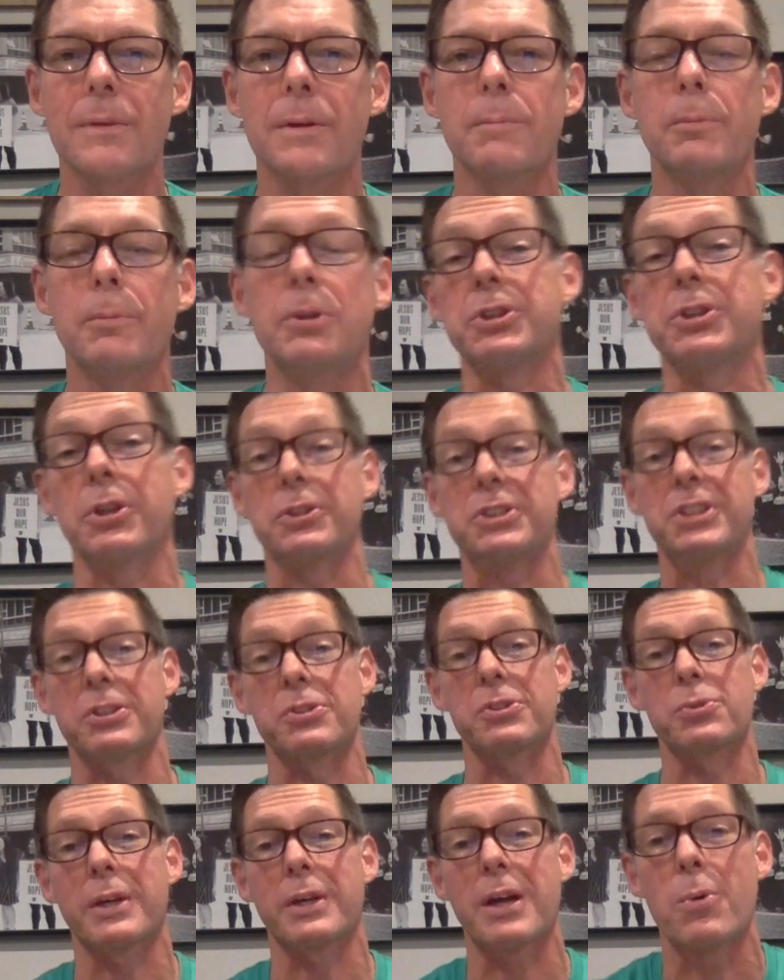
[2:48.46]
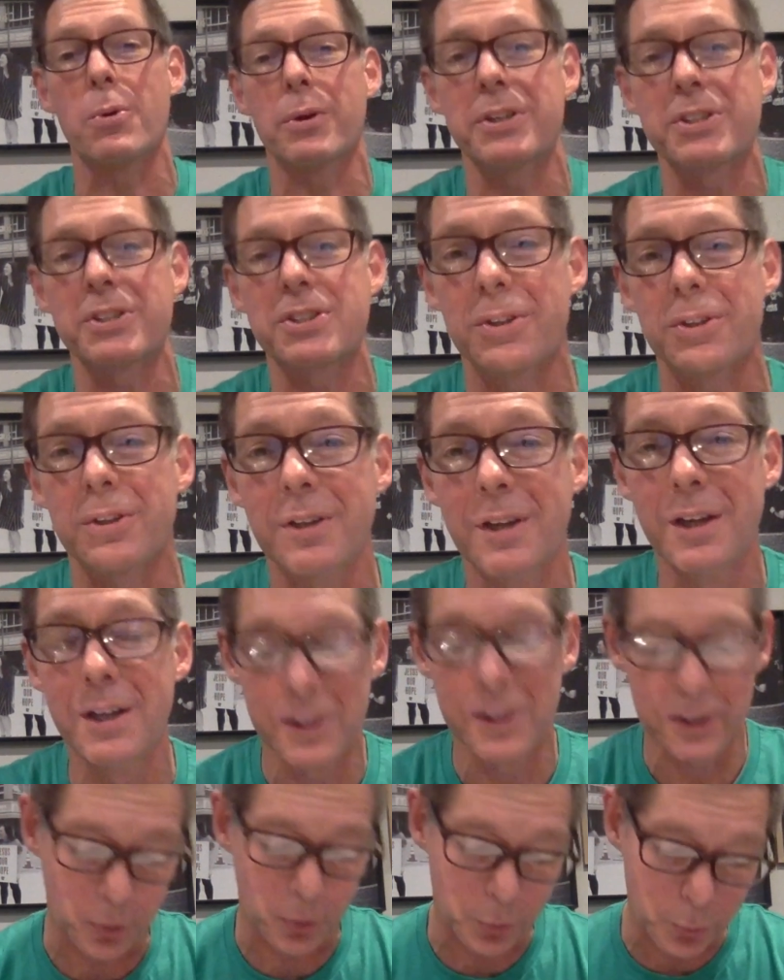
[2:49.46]
But church, here's what I want us to,
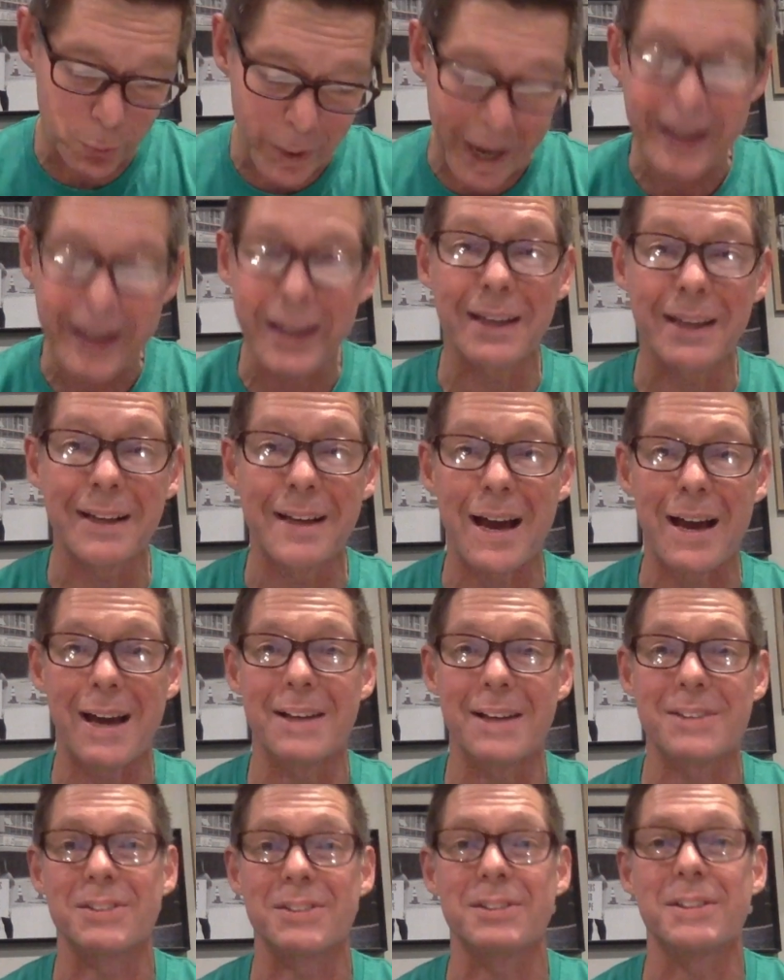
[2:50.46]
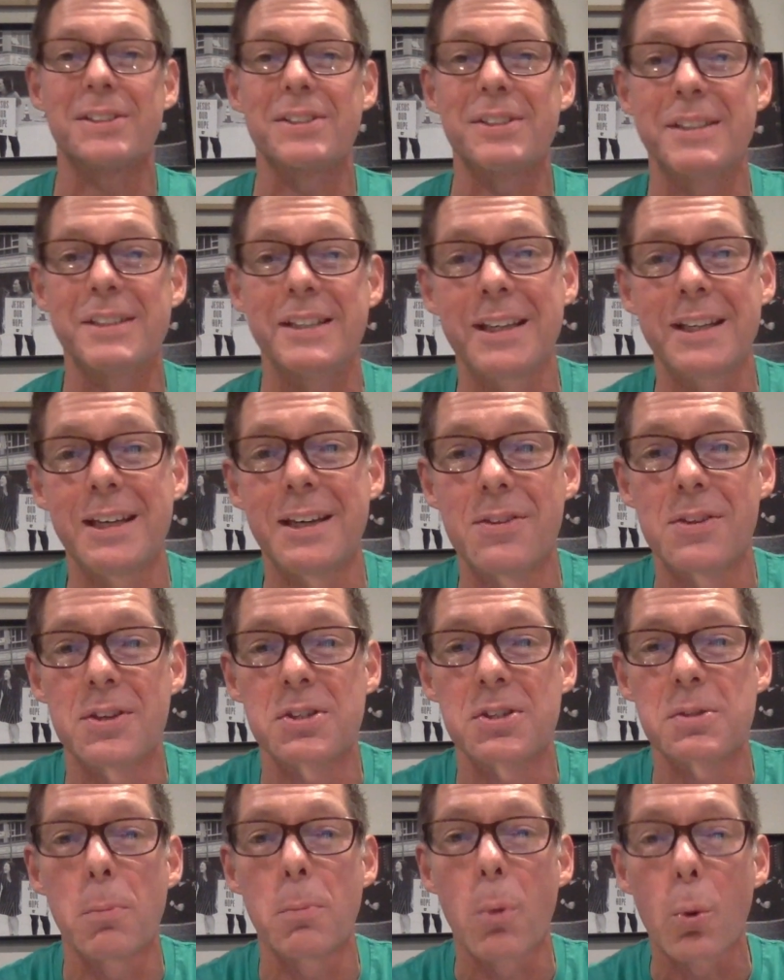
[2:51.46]
to recognize and to see
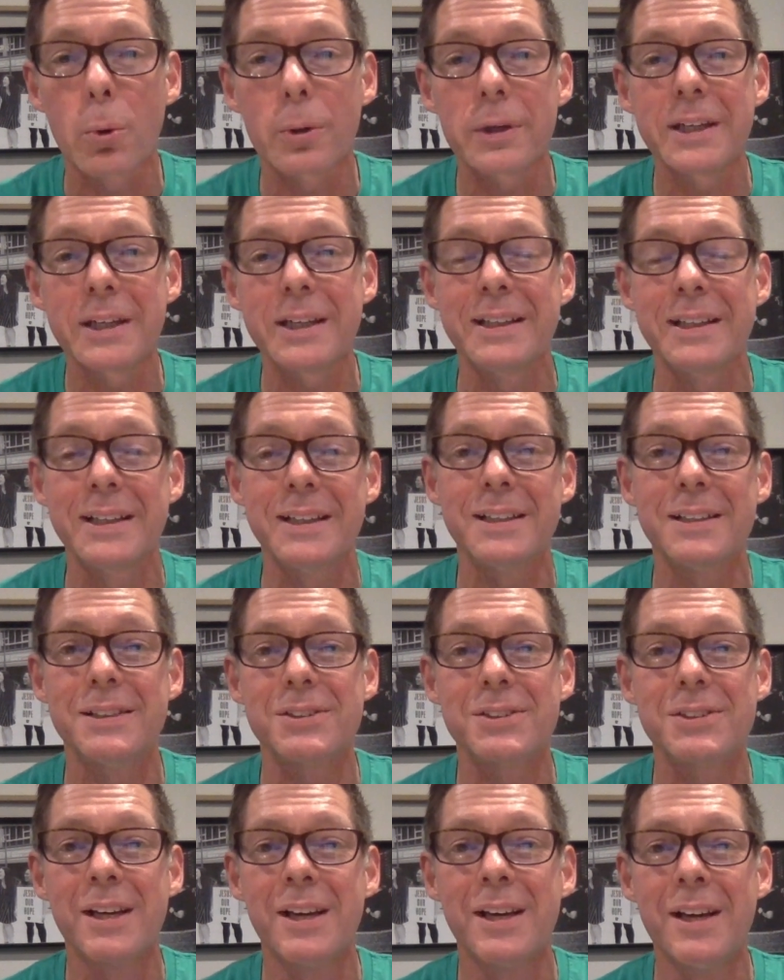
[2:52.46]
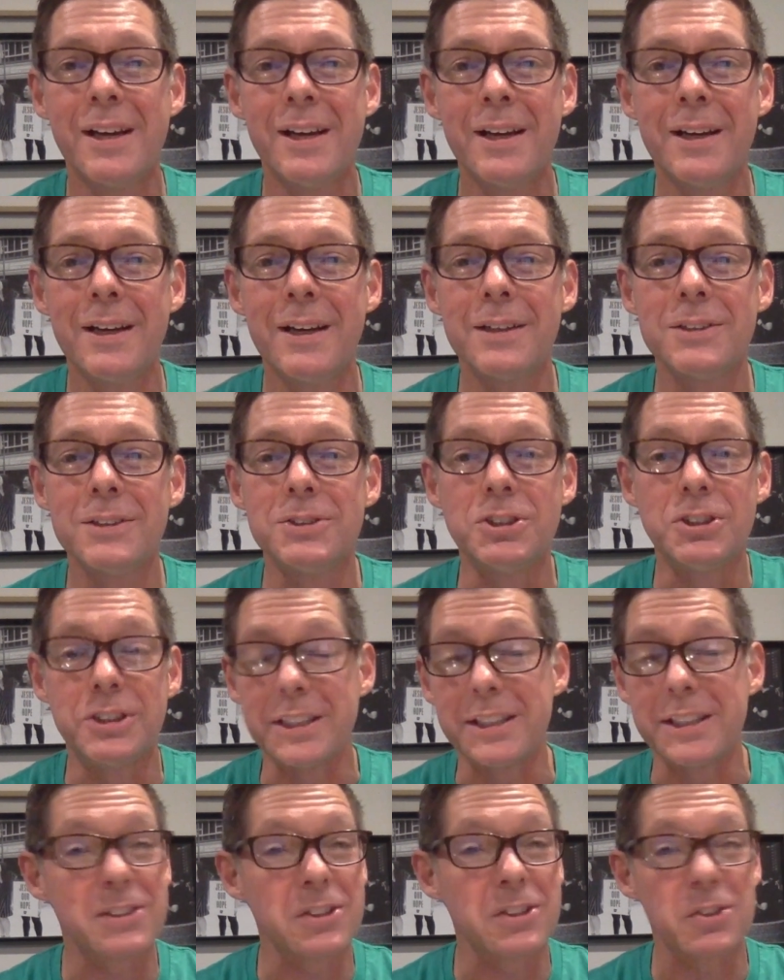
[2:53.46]
this morning is
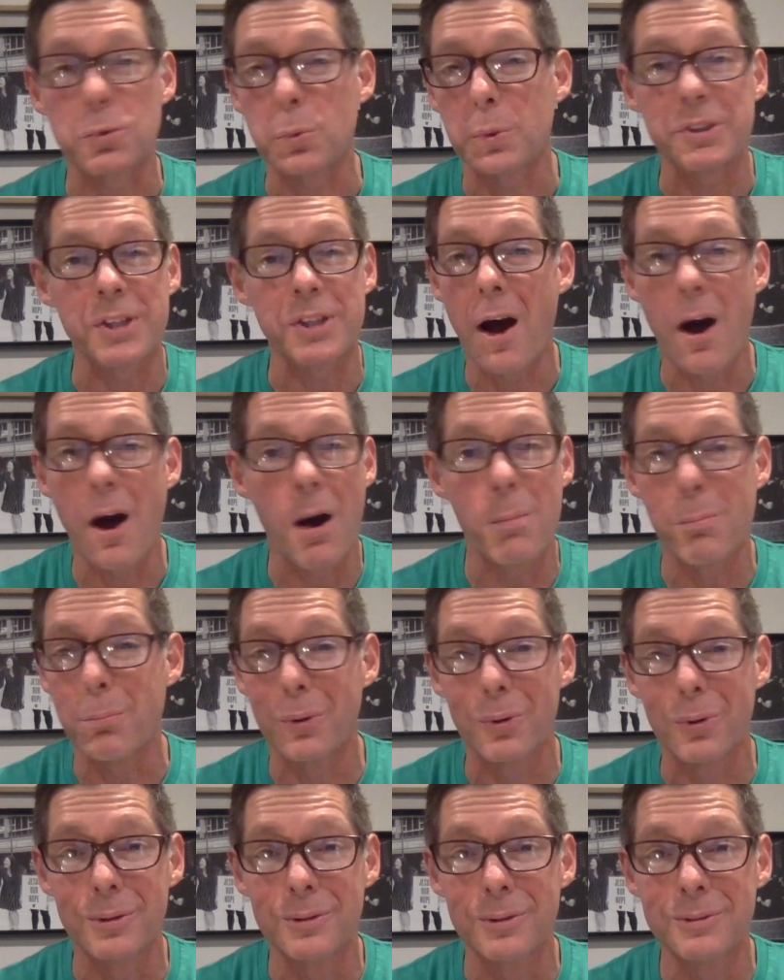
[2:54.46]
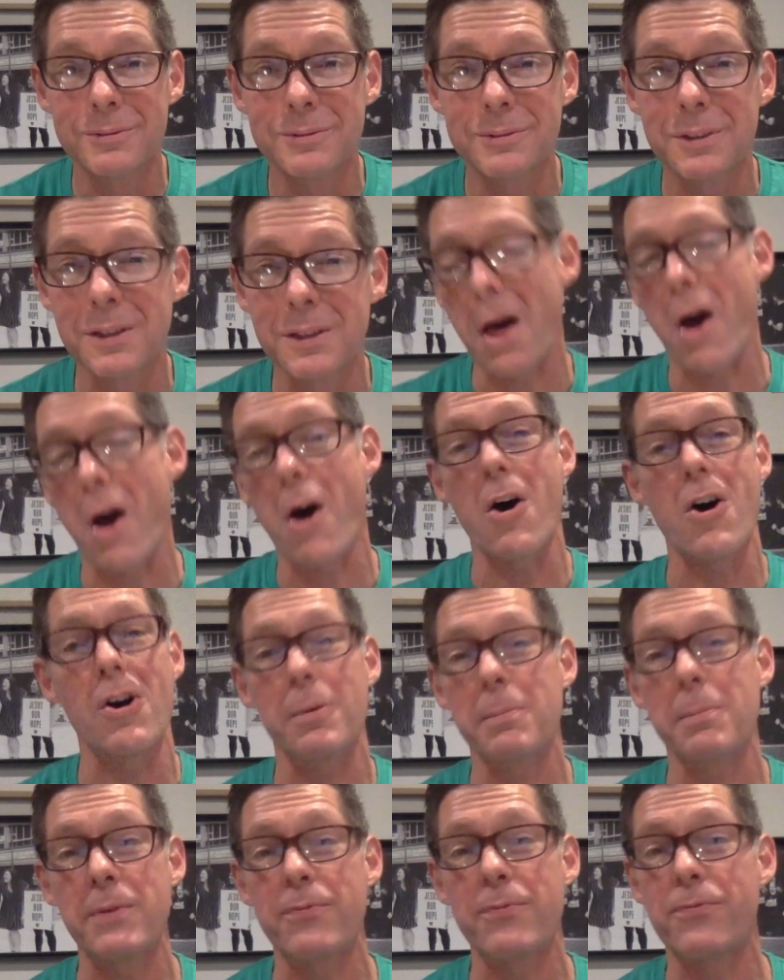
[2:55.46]
Jesus was humble
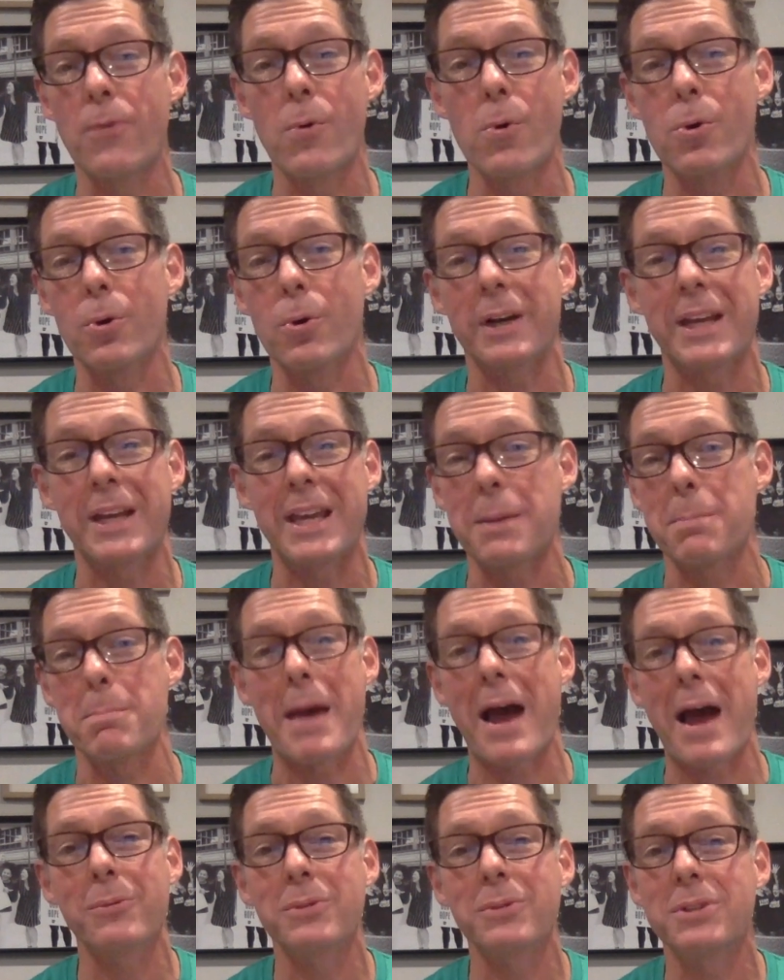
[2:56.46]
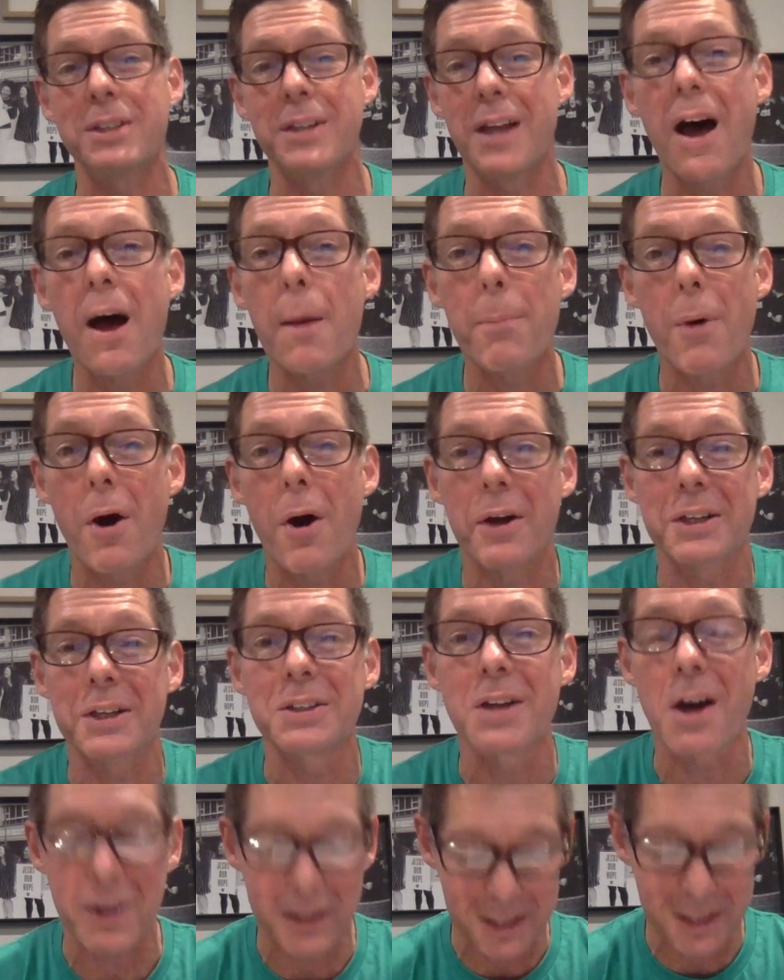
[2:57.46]
long before he mounted up on a
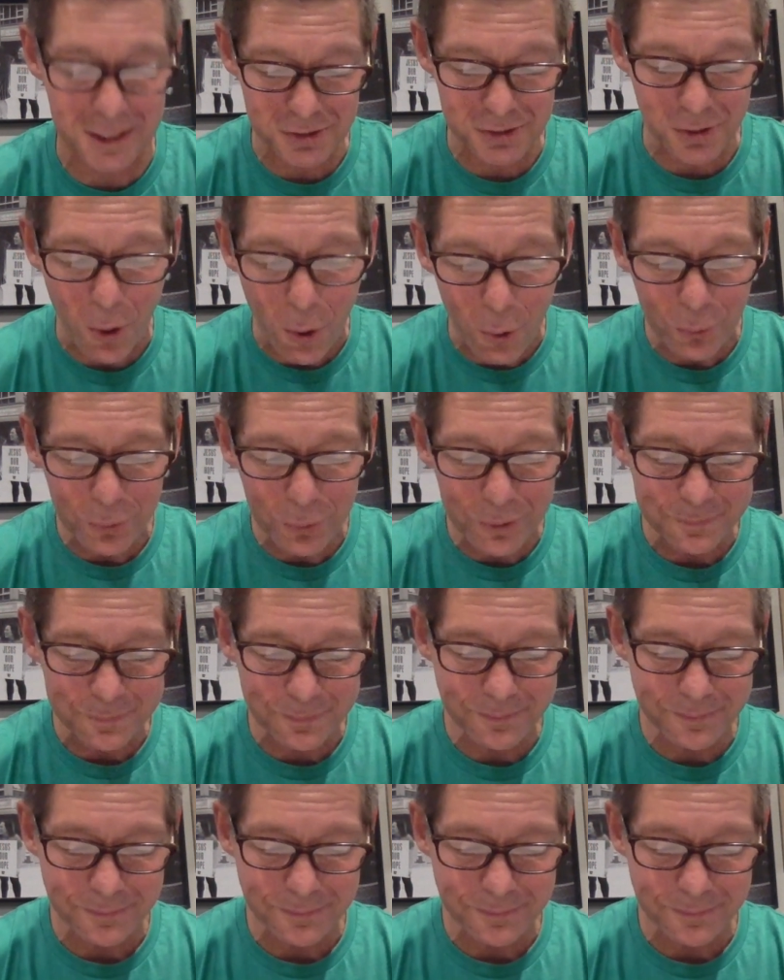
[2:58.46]
donkey's colt.